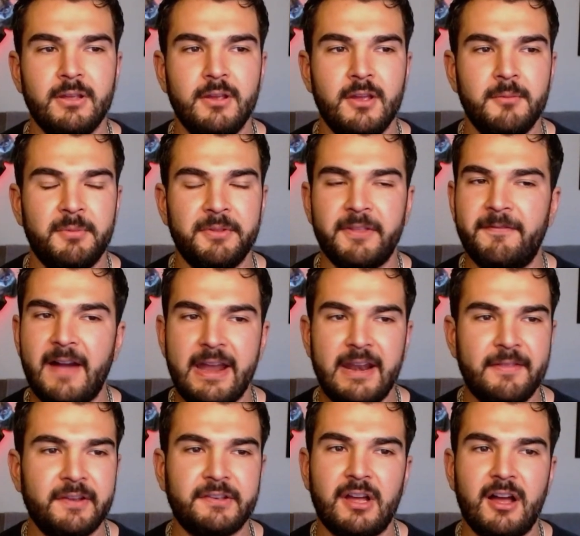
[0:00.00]
But the fight of
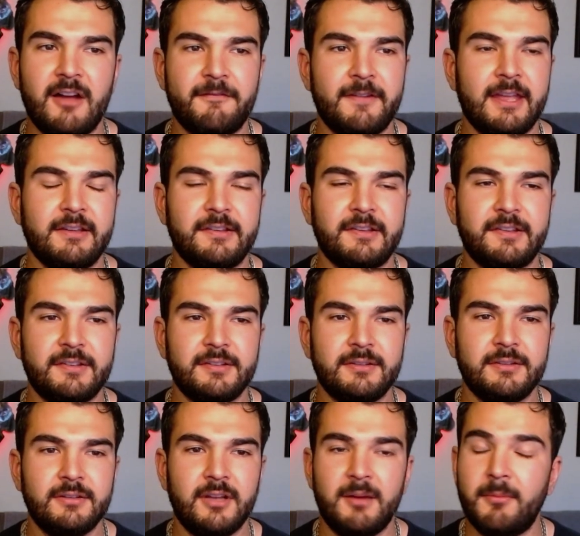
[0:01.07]
this offense,
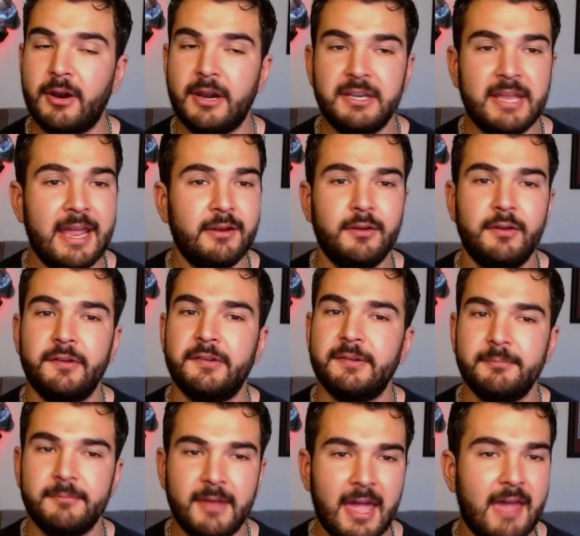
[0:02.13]
Amari Daniels
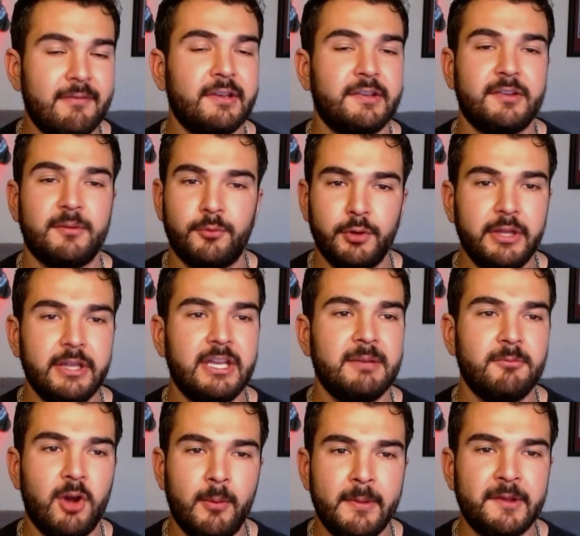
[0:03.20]
having some really good
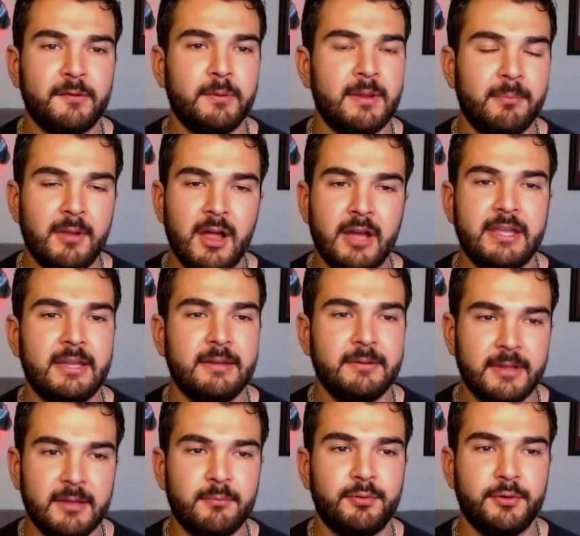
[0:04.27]
moments when the blocking
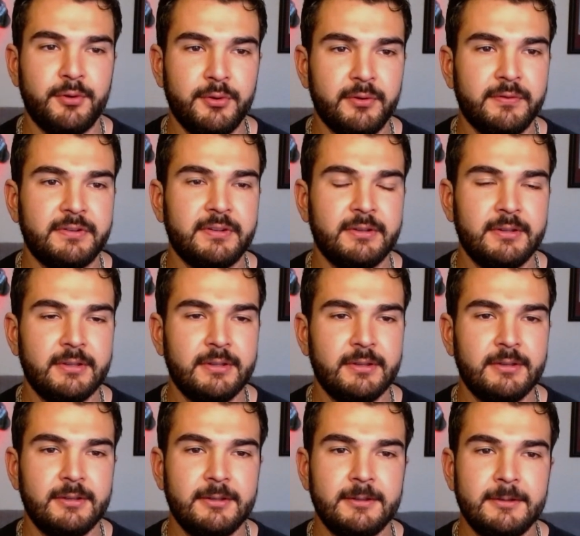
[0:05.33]
improved.
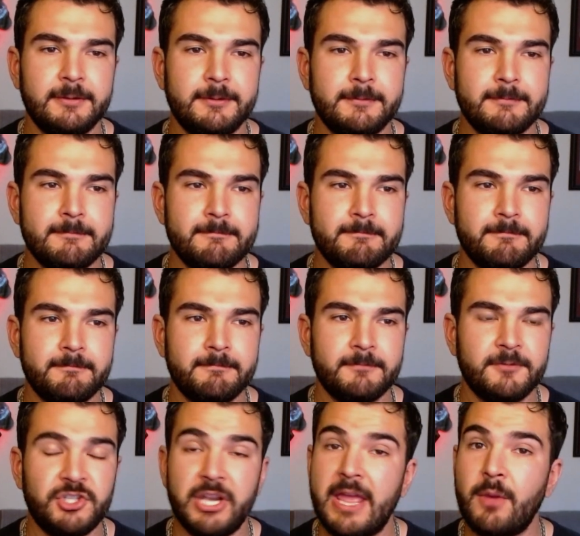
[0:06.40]

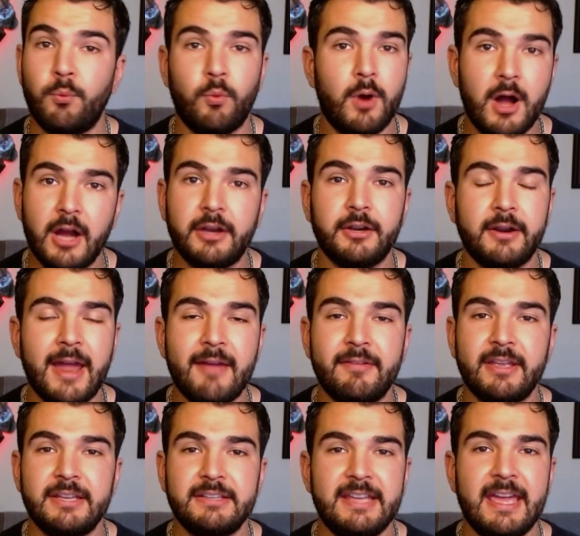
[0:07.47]
Jahdae Walker
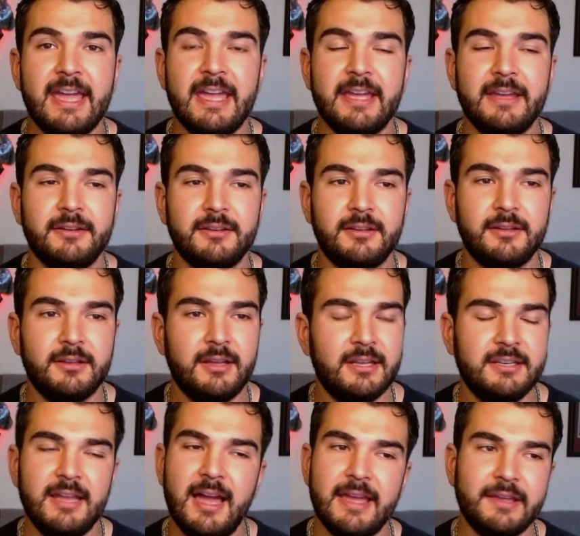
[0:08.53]
having a day.
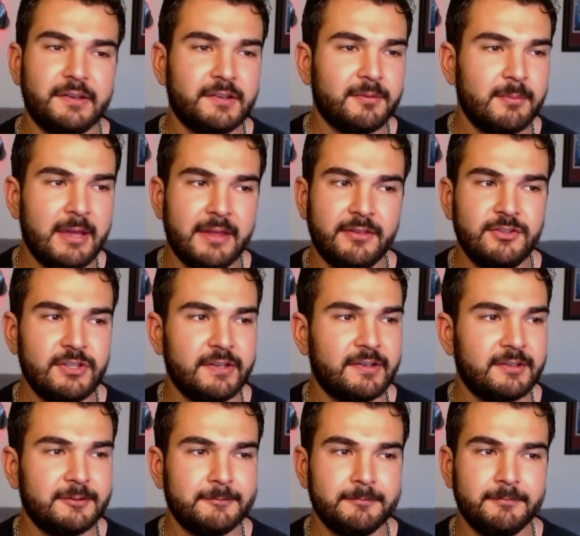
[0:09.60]
Anaya Smith,
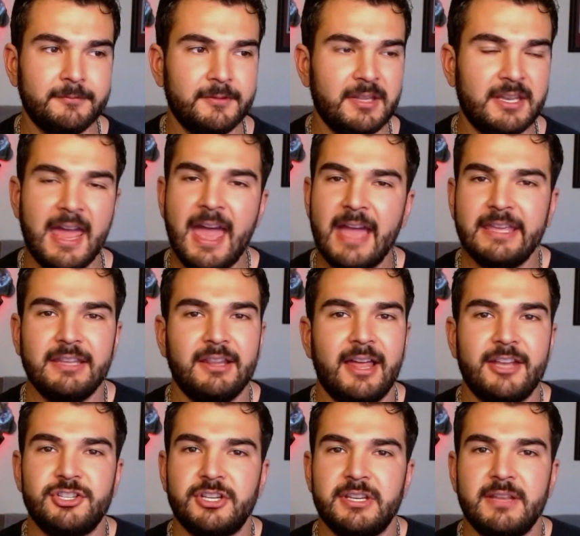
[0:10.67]
just an Aggie
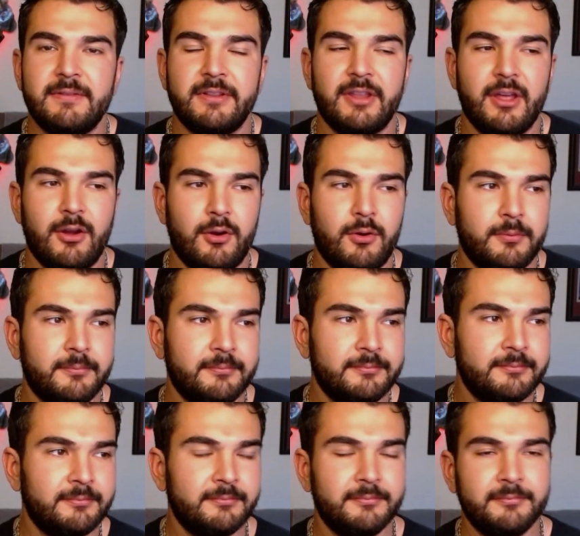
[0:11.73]
legend, even though
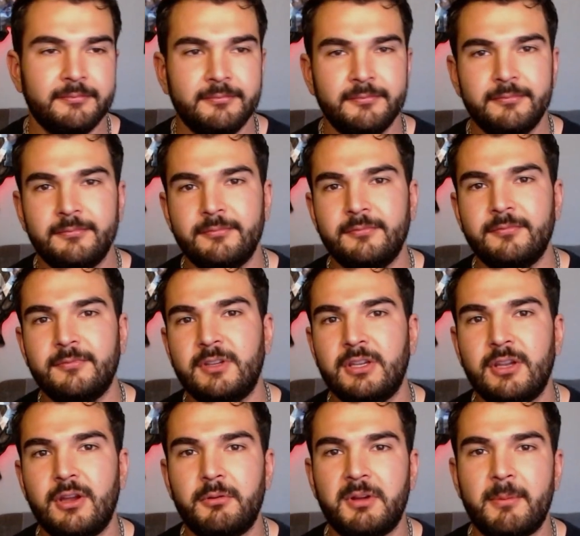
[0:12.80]
you
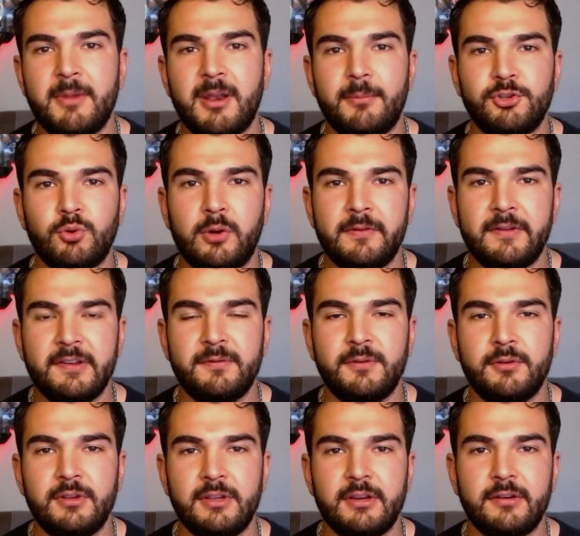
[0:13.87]
know, coming up short these few
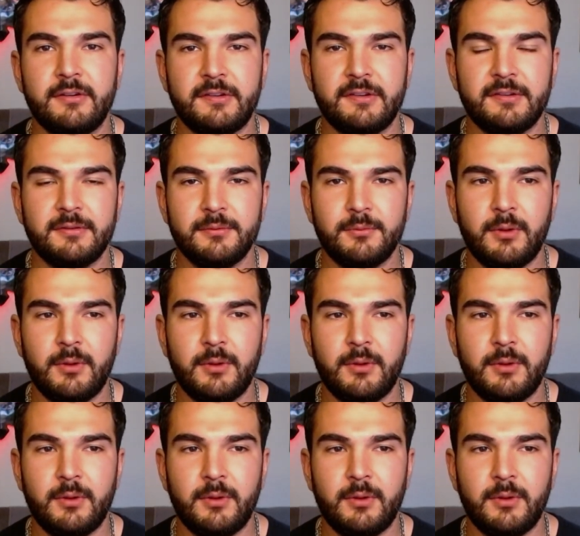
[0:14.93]
years while